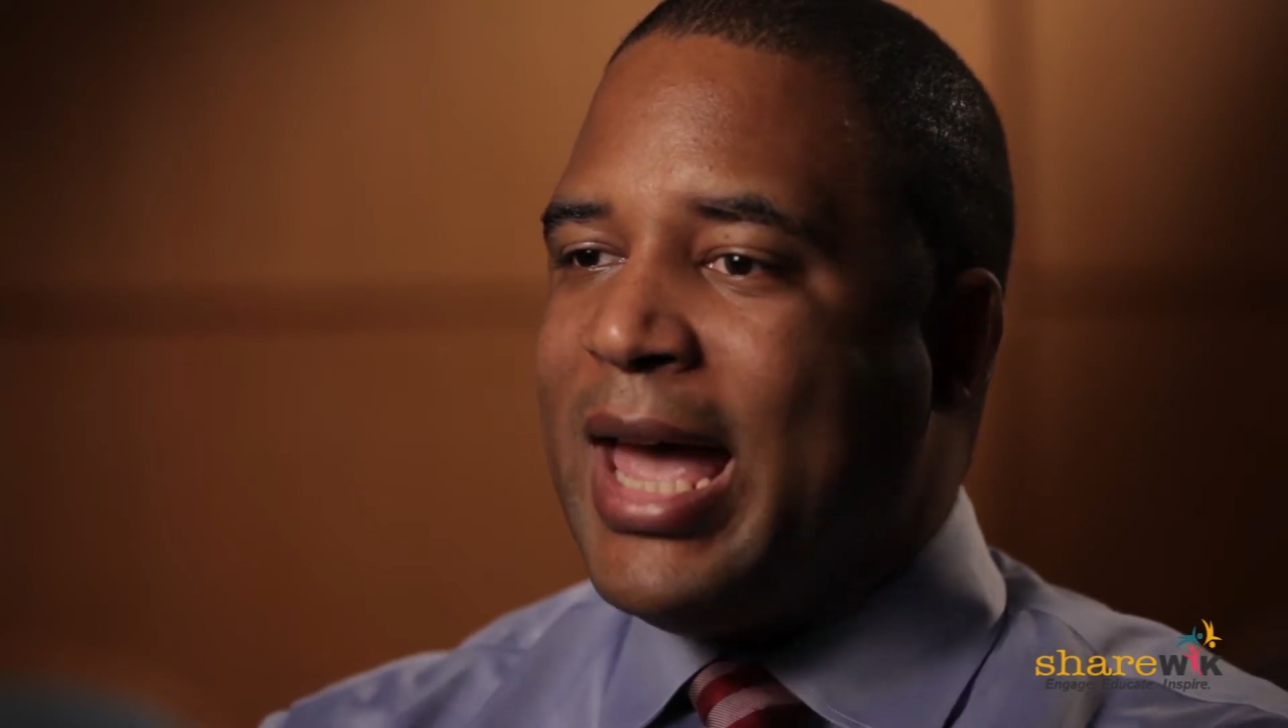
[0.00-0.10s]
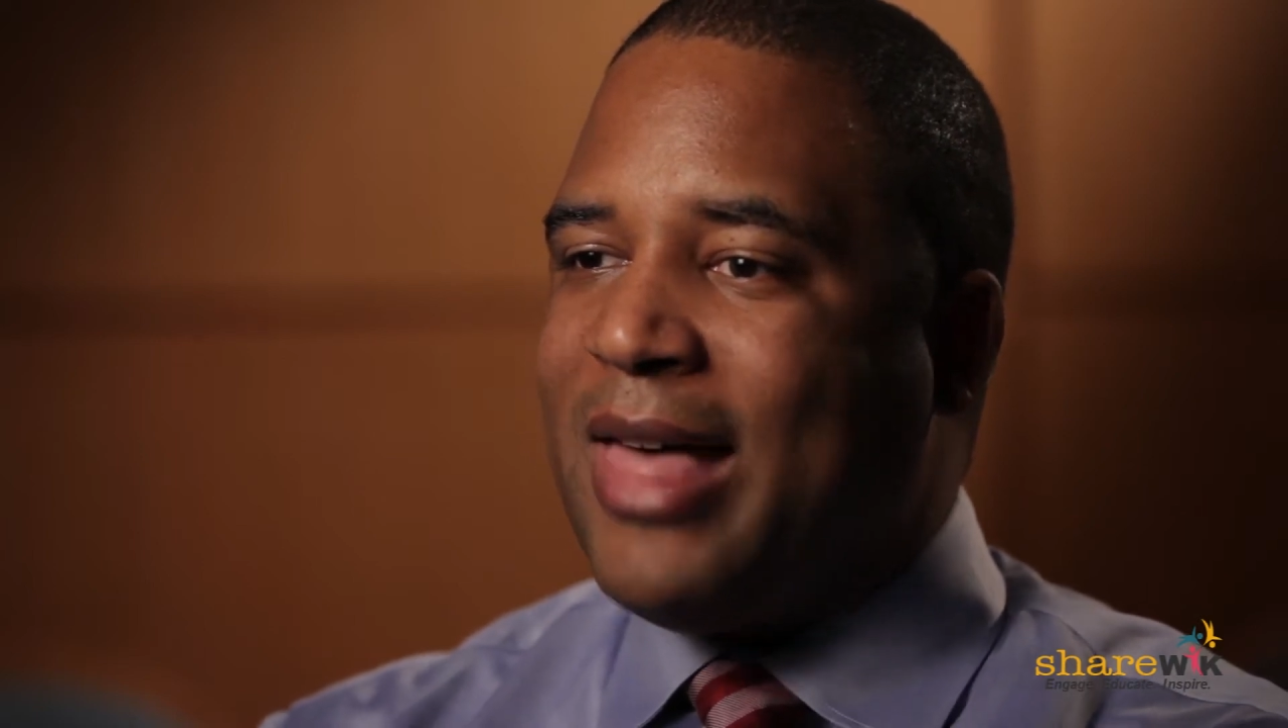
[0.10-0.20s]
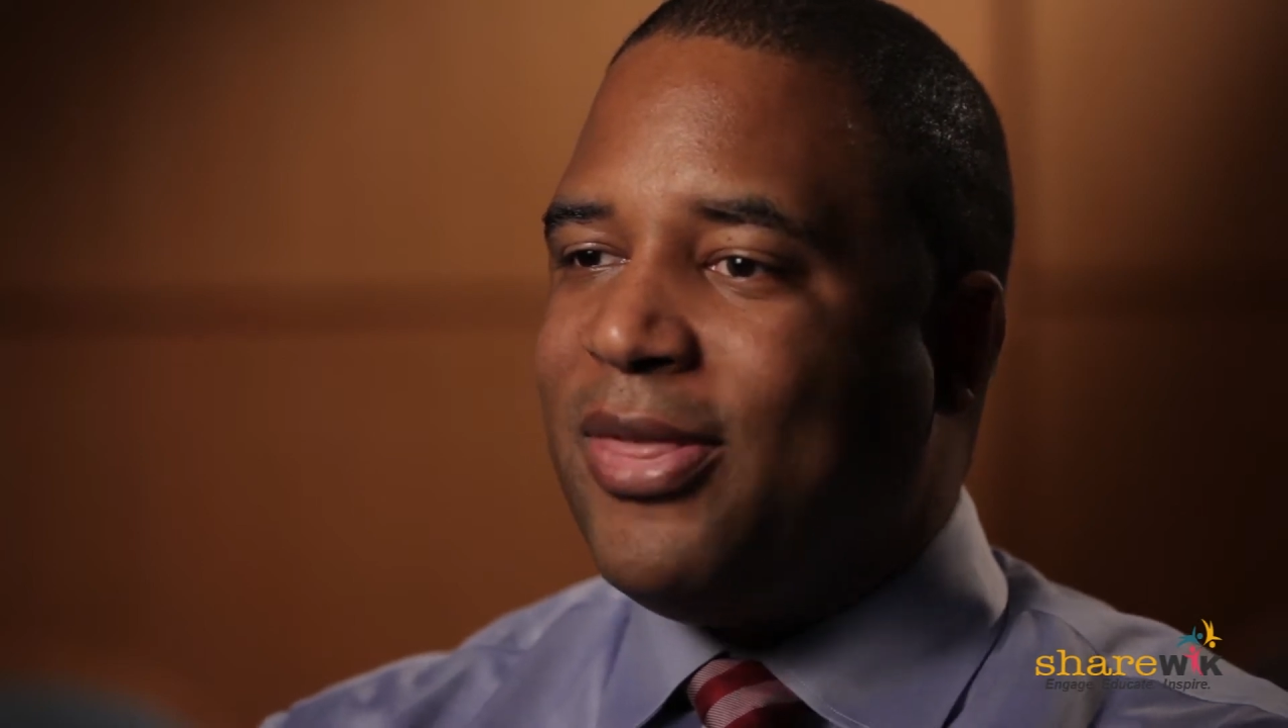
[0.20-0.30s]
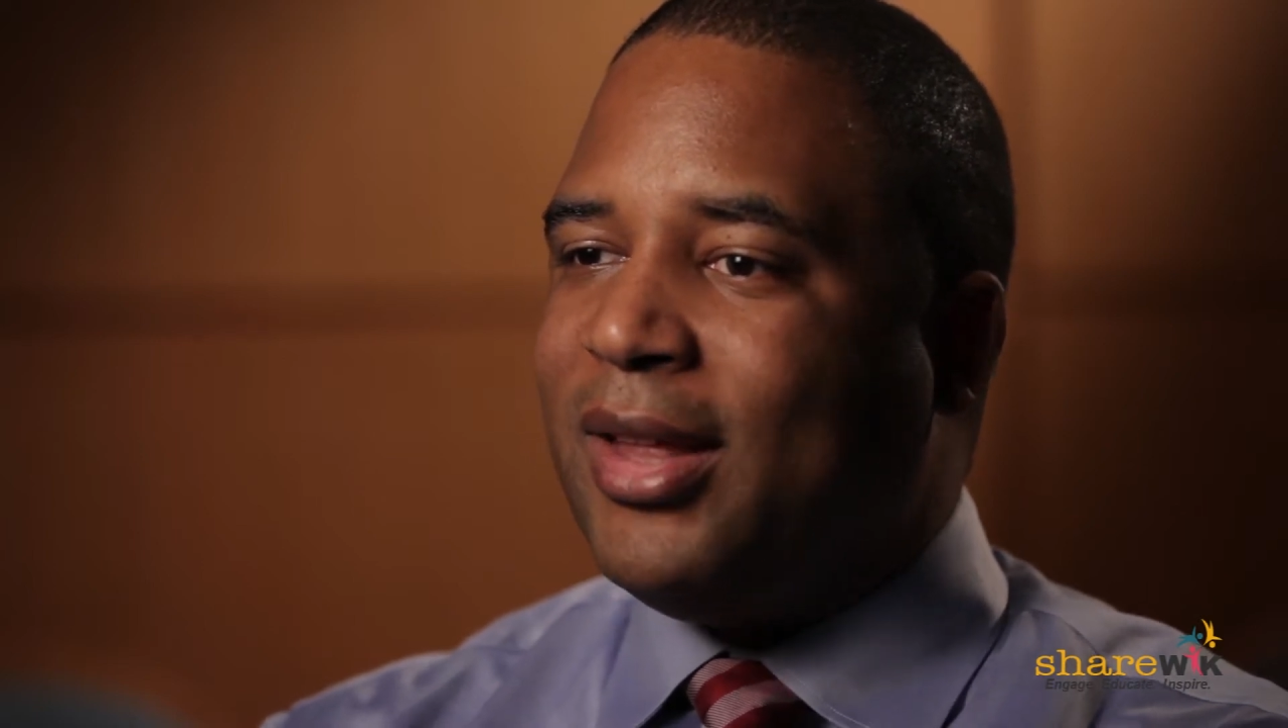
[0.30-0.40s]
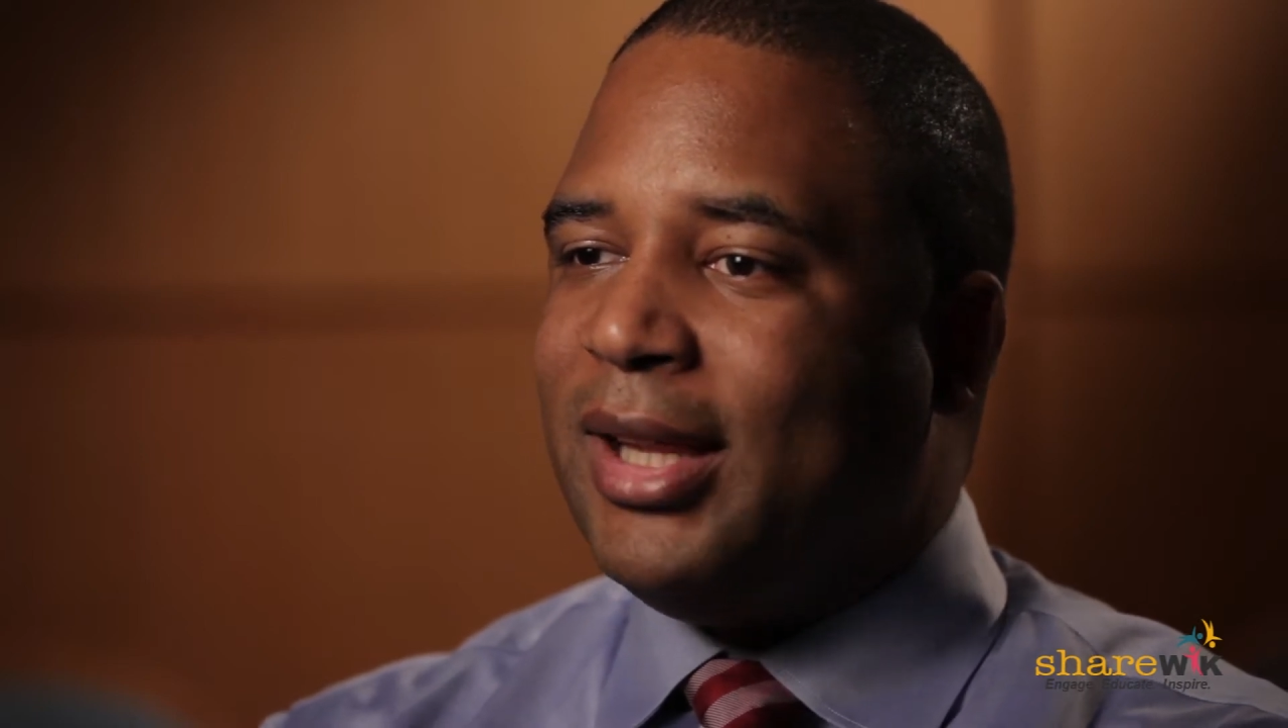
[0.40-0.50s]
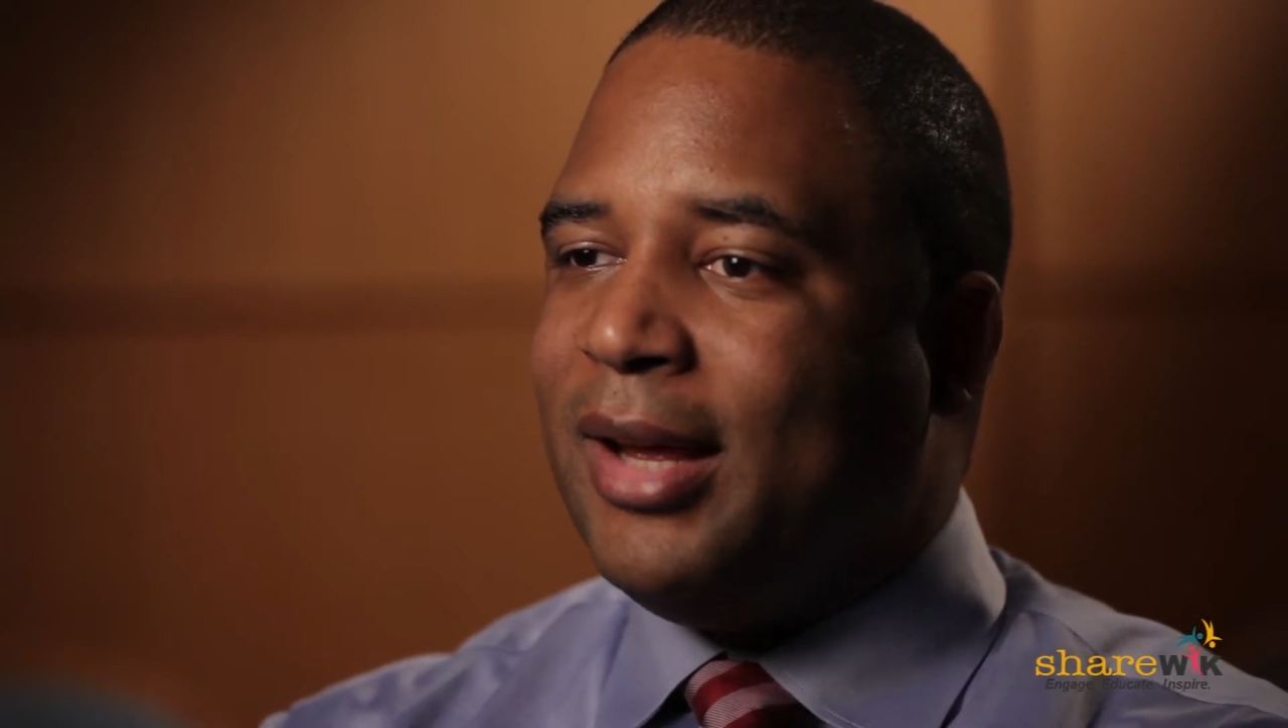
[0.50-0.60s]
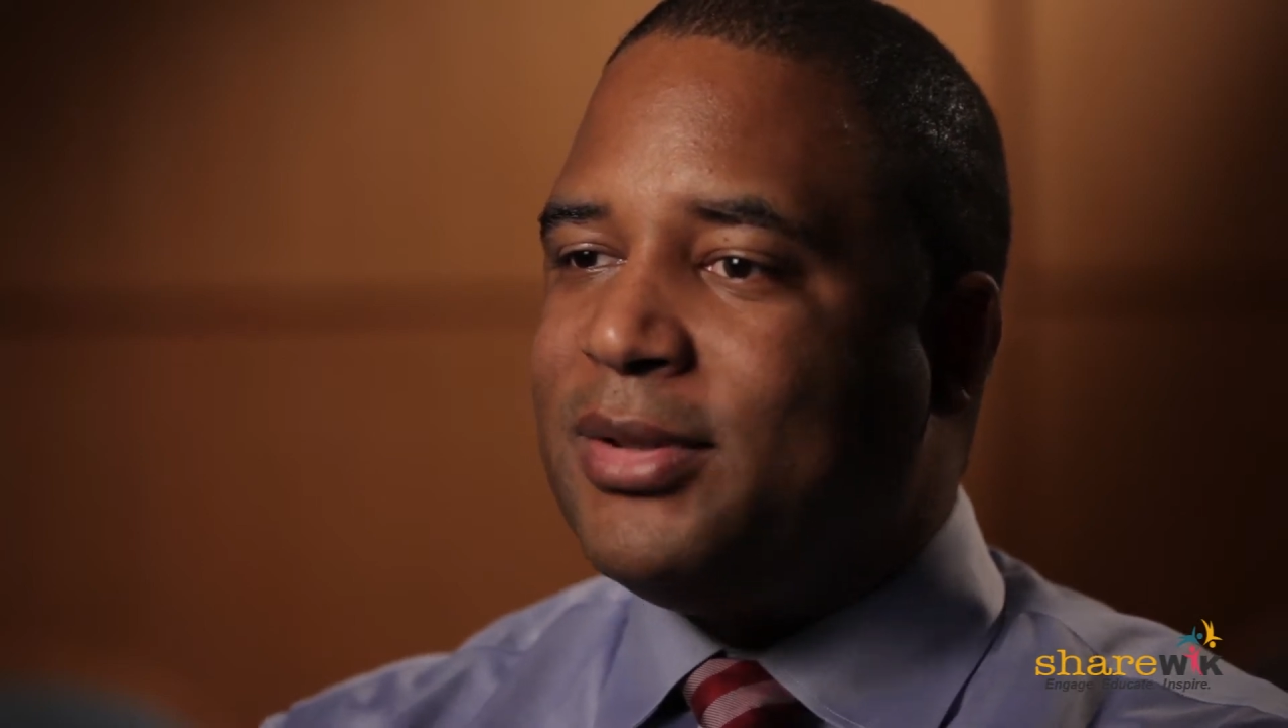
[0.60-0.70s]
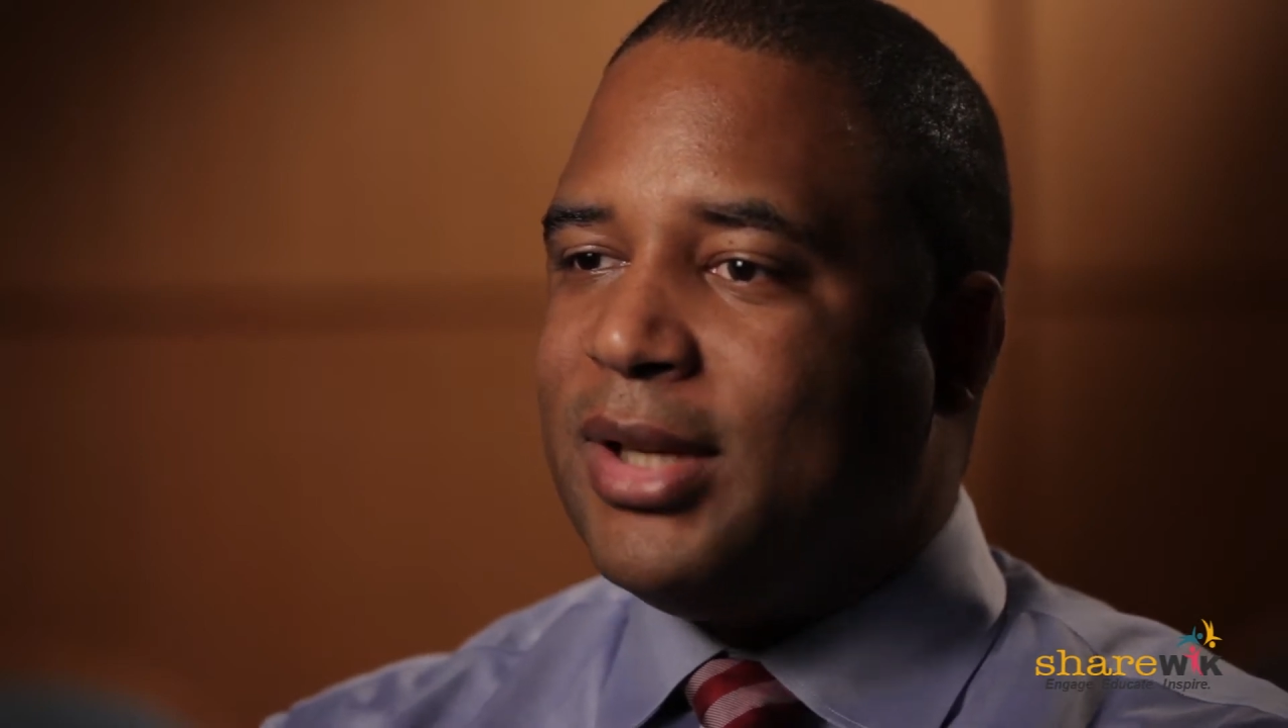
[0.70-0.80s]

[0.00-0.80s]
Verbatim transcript: at the left